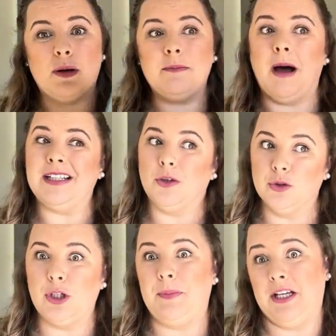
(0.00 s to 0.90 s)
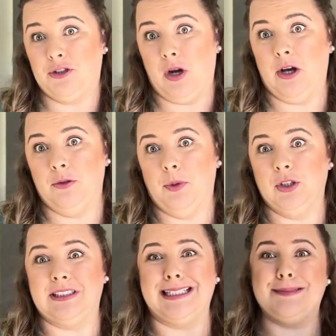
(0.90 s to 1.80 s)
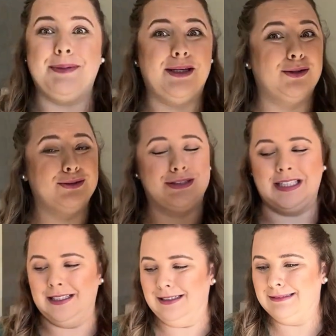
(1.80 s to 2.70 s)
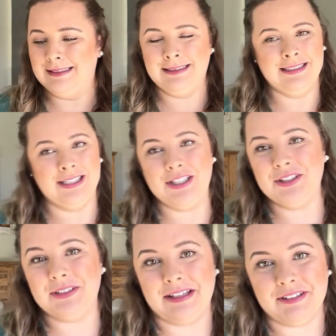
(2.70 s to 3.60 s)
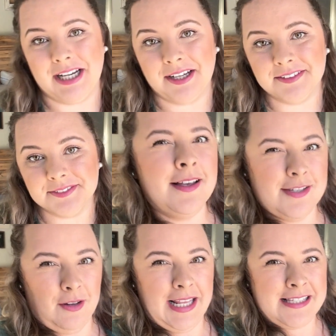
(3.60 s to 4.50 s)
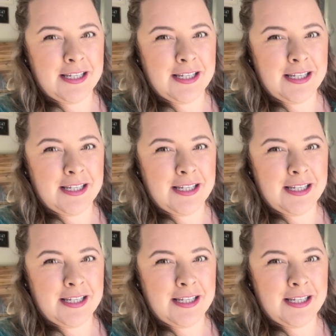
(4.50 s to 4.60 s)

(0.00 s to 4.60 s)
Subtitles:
one might also be a try-on basket because you never know. So let's